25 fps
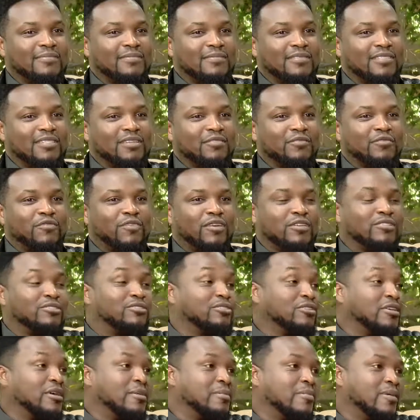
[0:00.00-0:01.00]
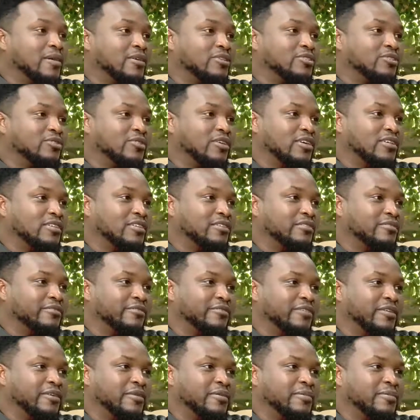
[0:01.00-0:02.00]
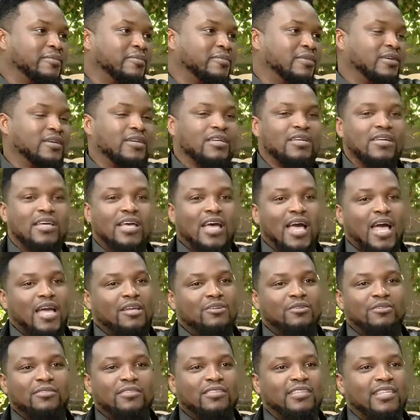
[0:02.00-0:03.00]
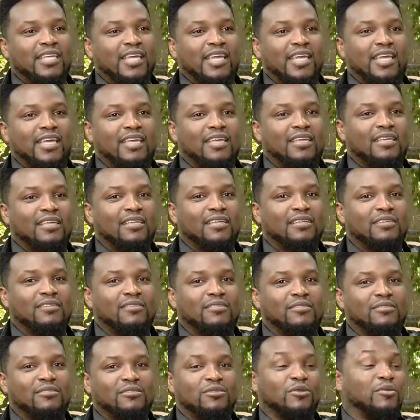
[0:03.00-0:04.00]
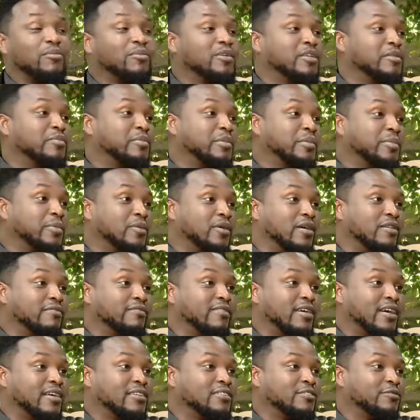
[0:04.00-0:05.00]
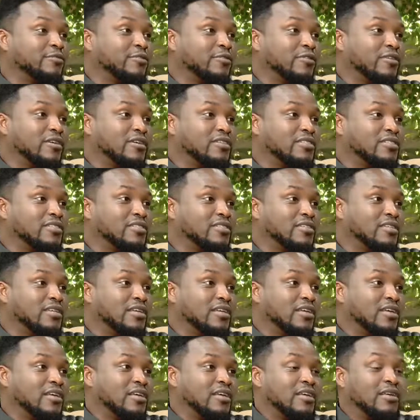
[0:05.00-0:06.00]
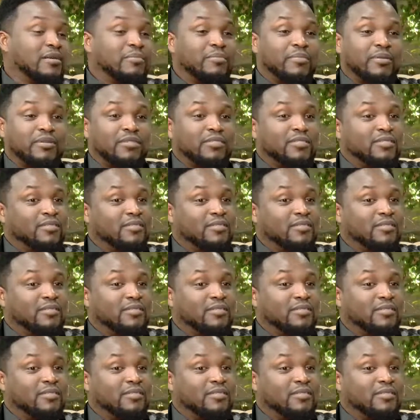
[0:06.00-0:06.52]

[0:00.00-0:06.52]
if we are to talk about Ugandan film, I don't think so many people have eyes for us. But